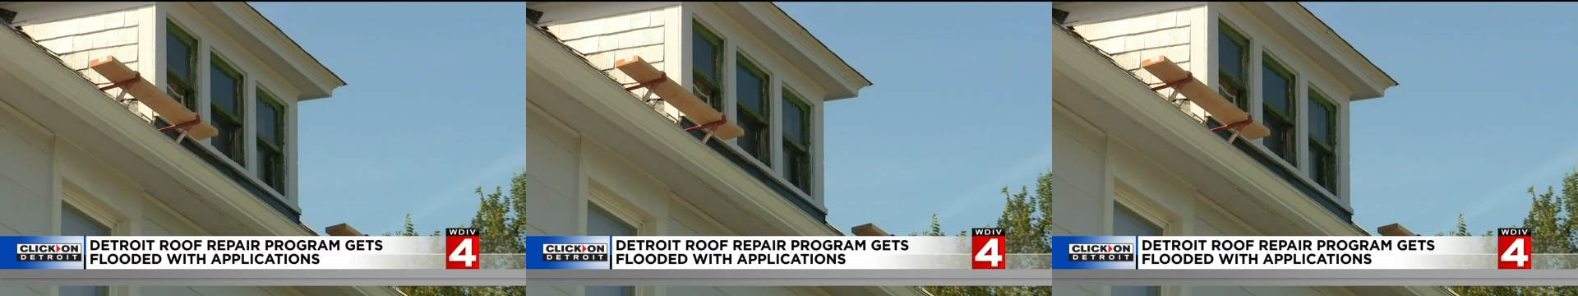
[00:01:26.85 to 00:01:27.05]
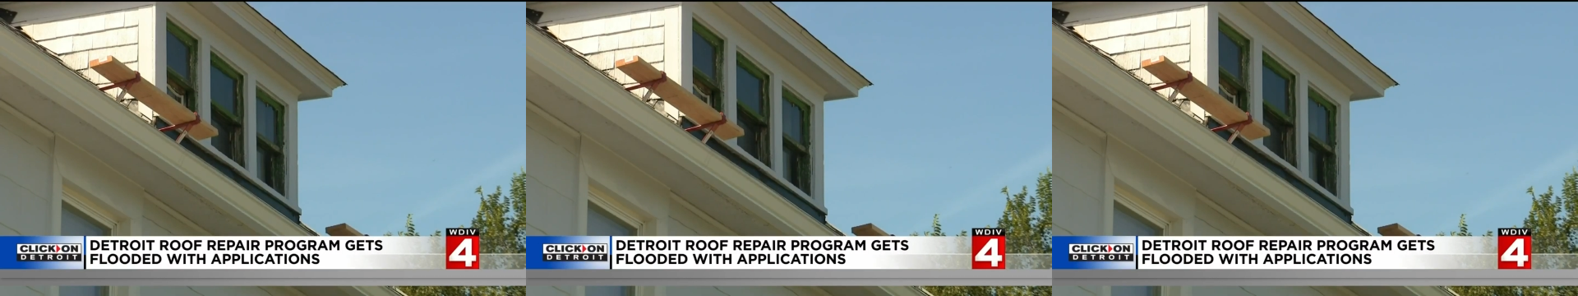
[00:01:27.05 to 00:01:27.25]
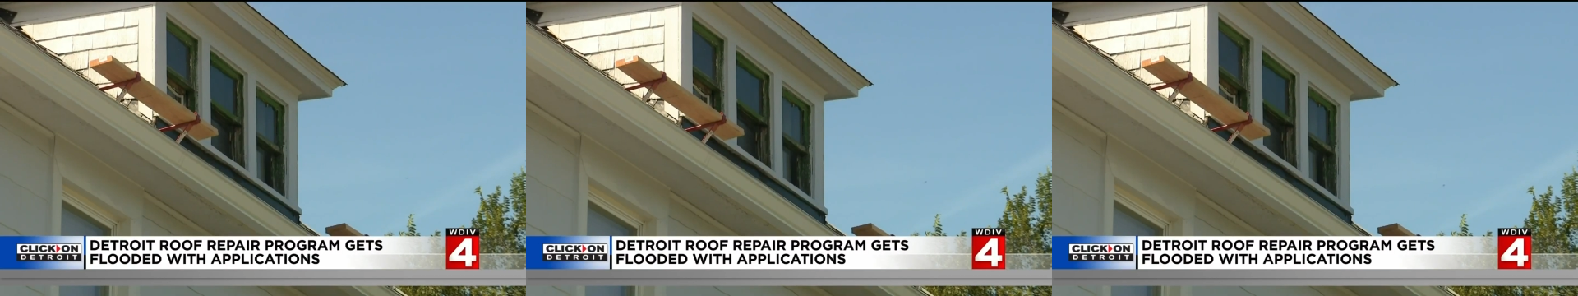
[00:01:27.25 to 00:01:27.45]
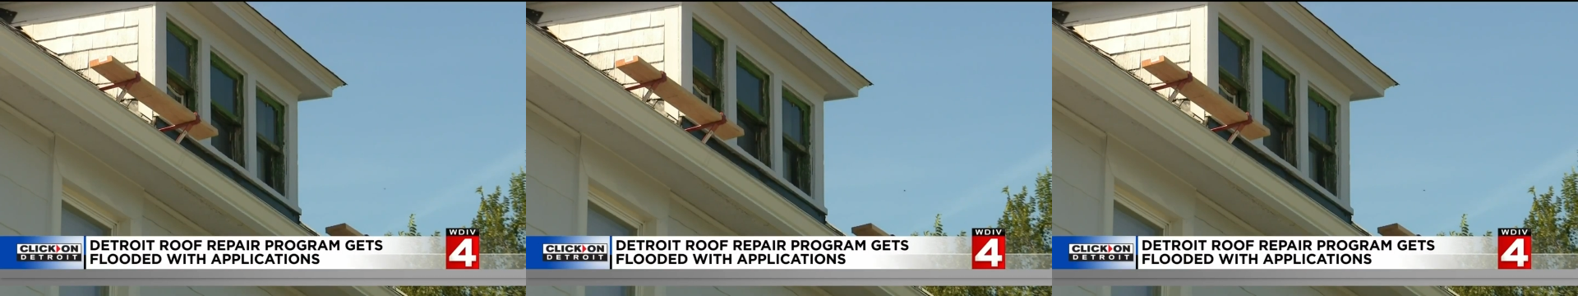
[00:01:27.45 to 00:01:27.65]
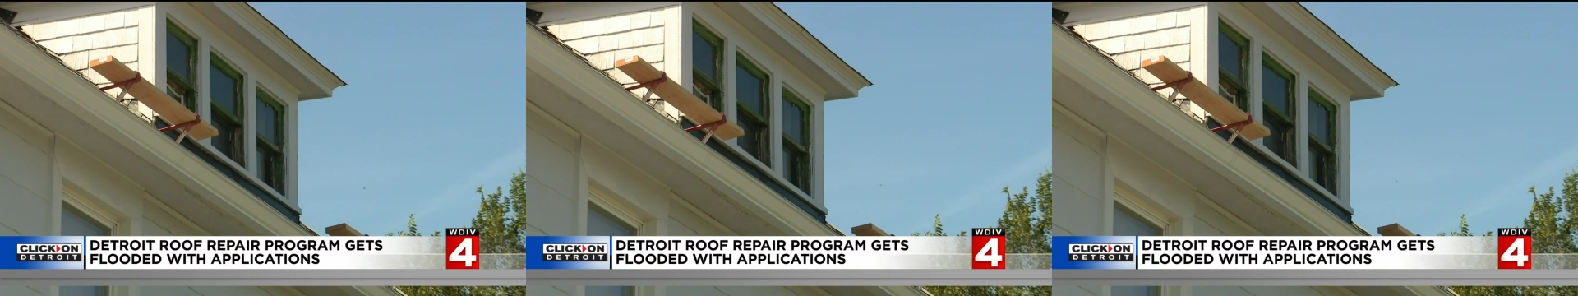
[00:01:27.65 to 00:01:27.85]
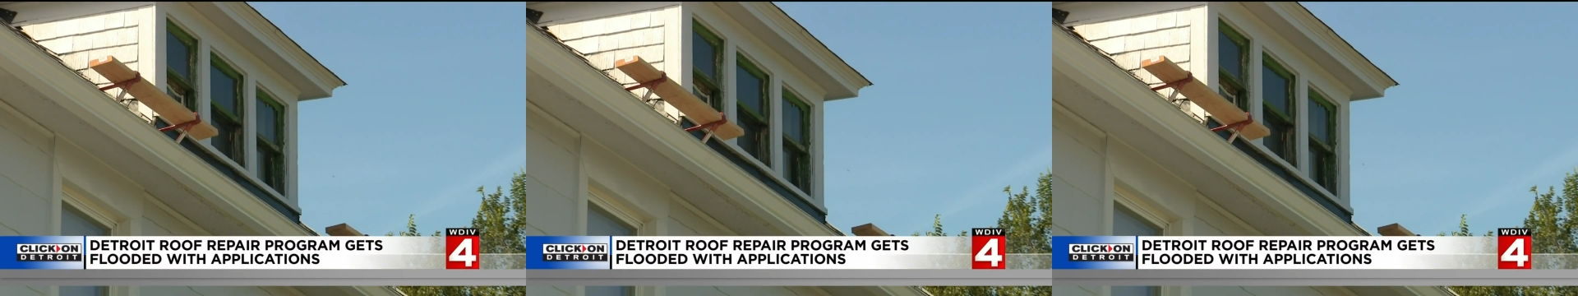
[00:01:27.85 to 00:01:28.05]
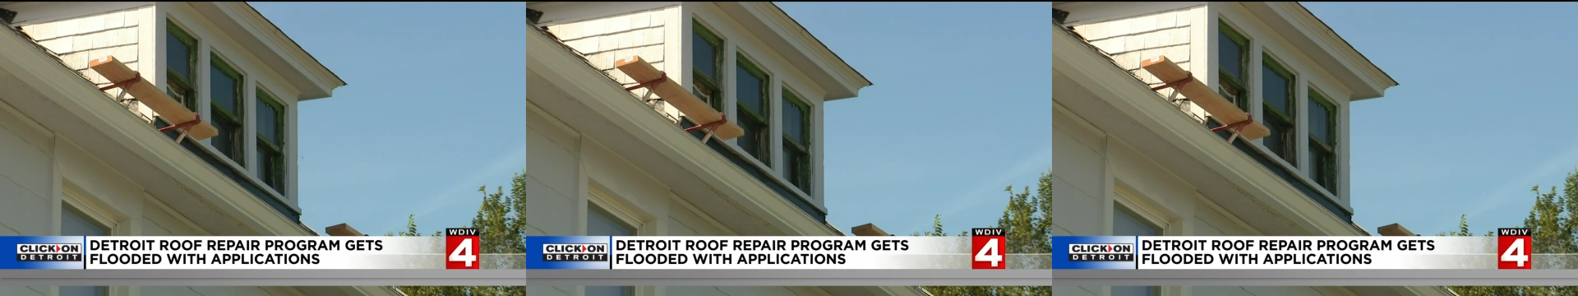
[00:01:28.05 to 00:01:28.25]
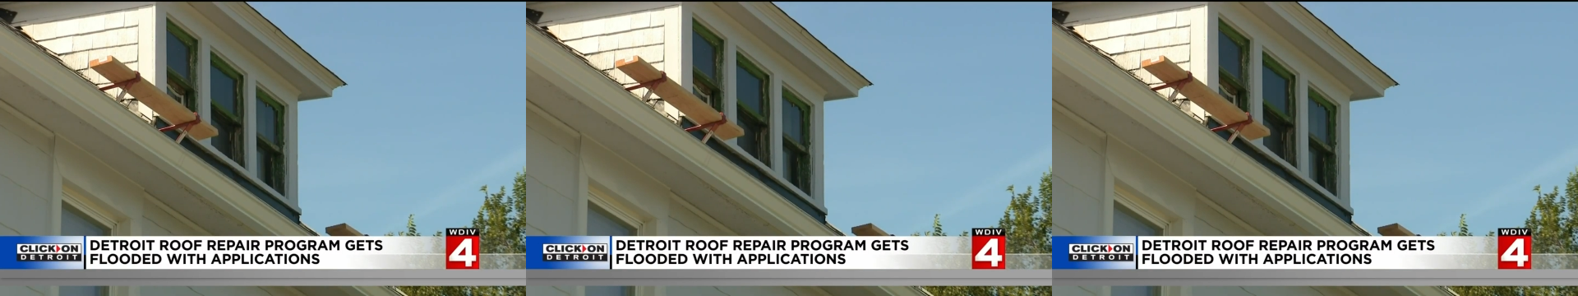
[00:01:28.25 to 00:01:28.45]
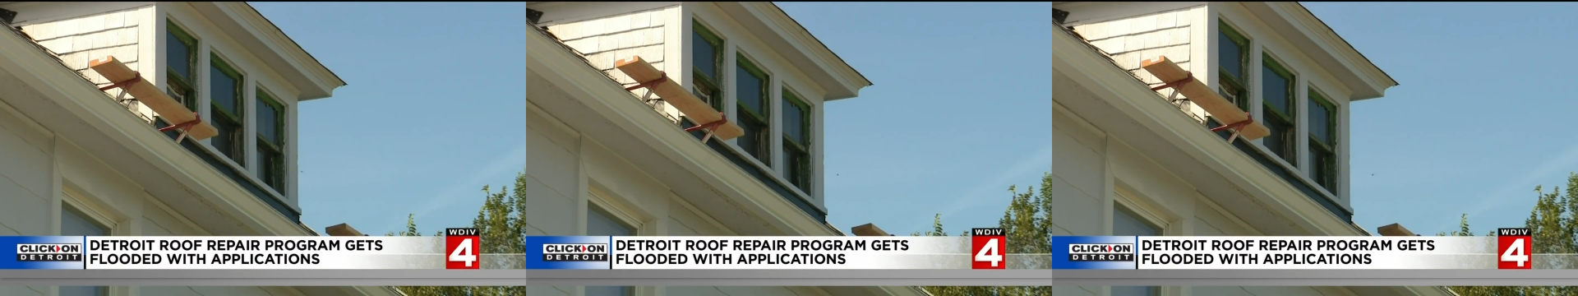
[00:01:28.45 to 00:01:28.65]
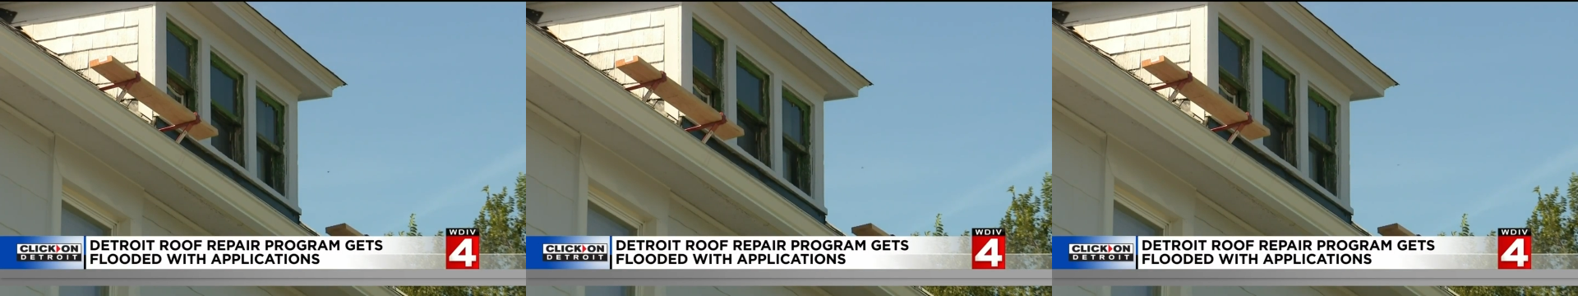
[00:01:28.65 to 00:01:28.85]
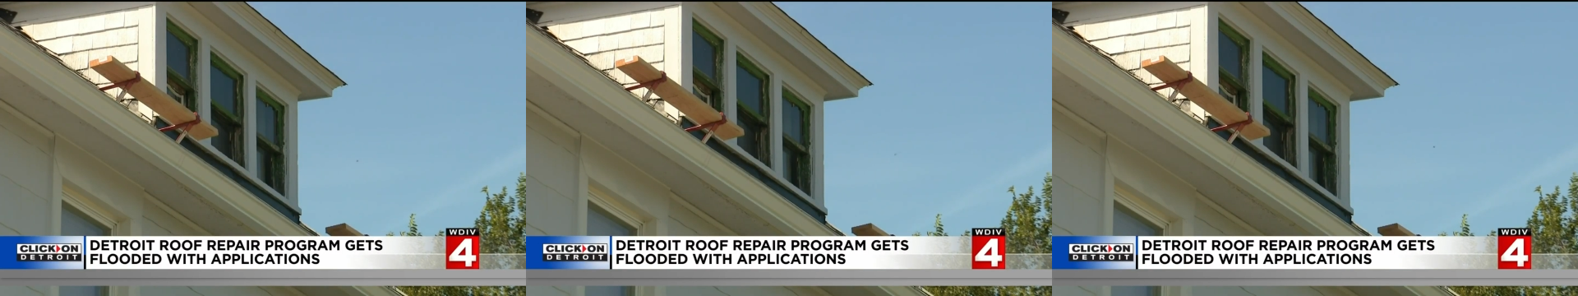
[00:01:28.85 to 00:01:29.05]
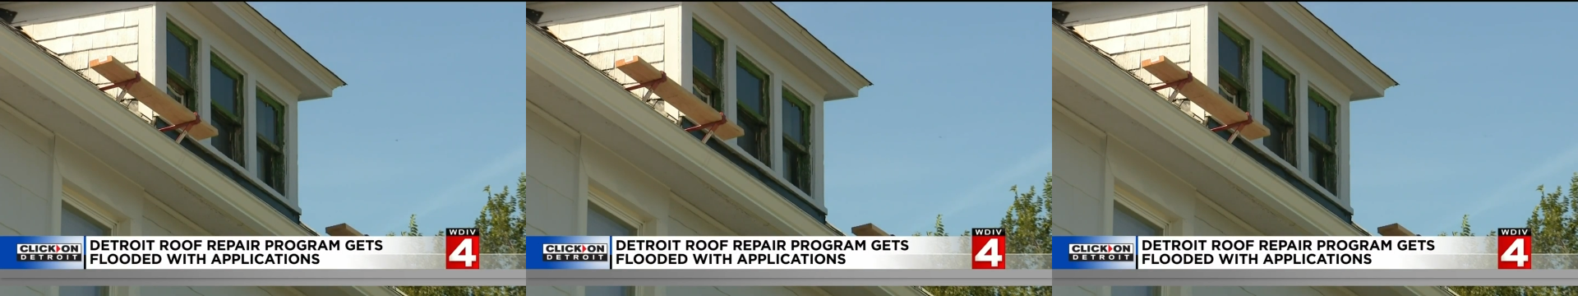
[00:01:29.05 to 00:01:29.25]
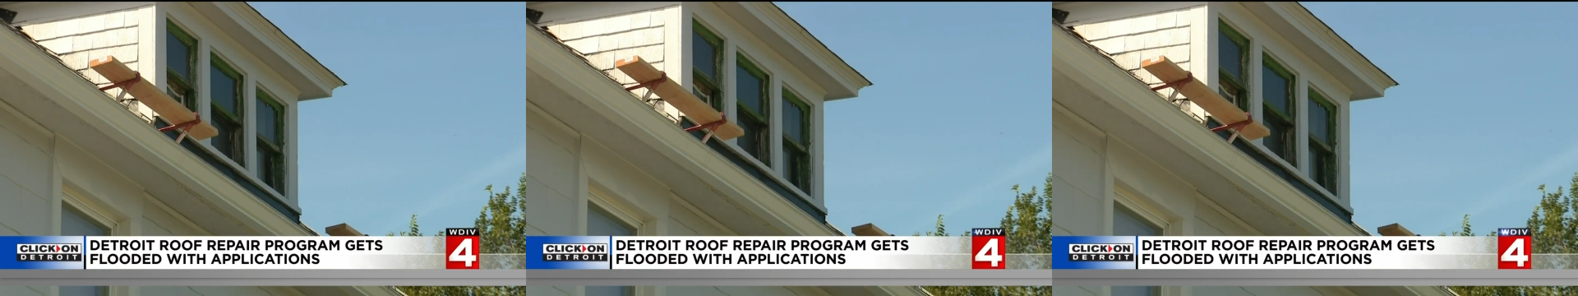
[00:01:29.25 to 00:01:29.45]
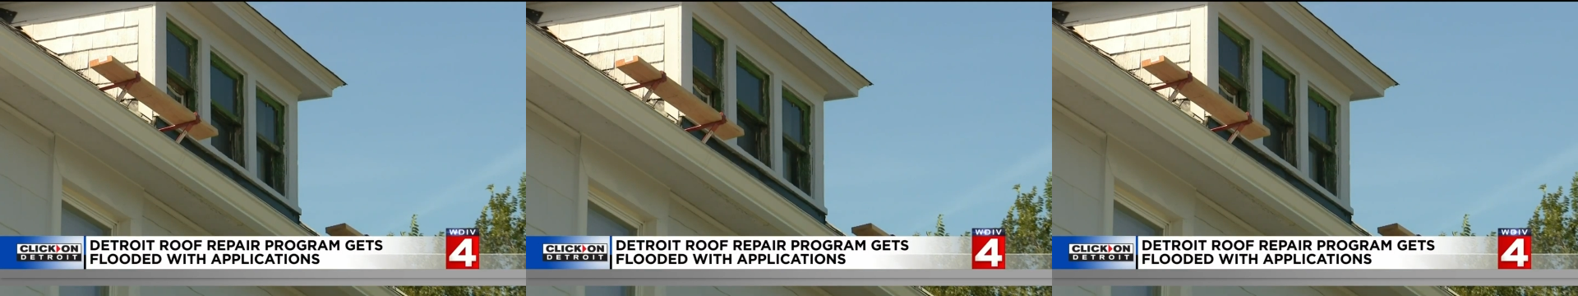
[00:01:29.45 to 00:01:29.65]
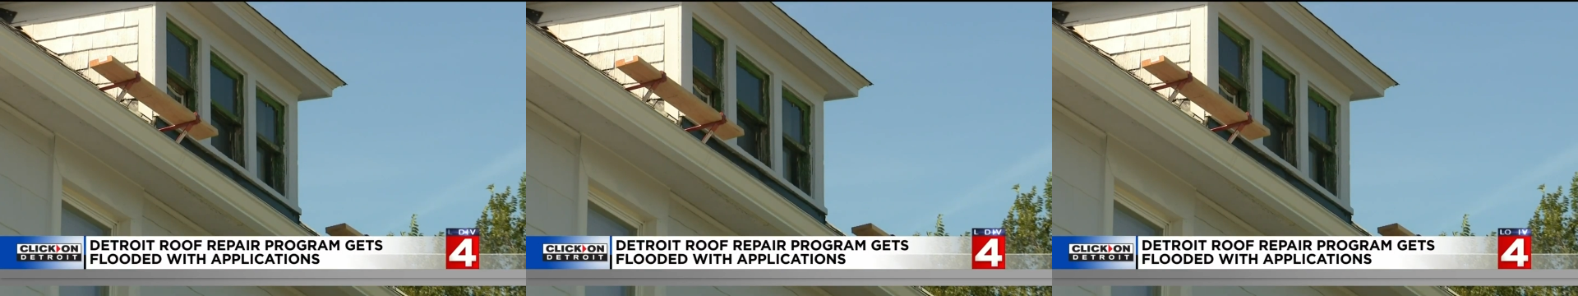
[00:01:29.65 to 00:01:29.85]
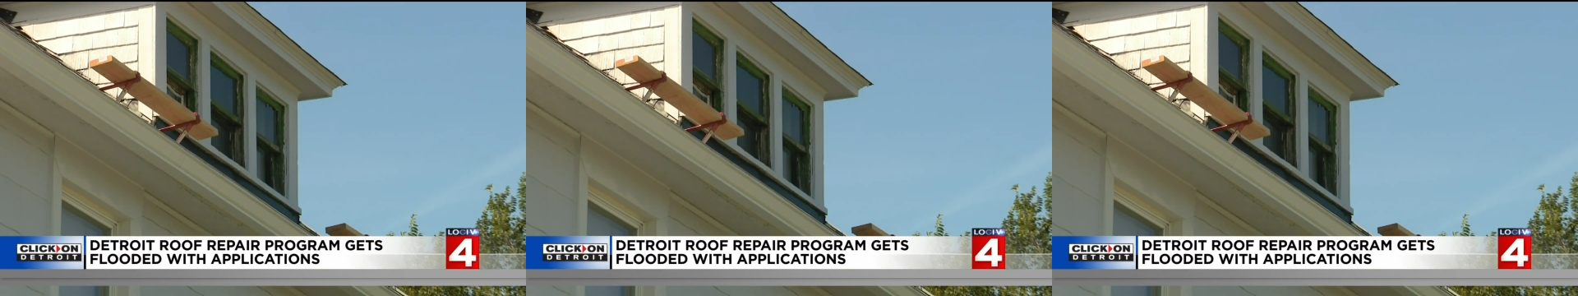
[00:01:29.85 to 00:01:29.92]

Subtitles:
Nobody's mouth can be seen.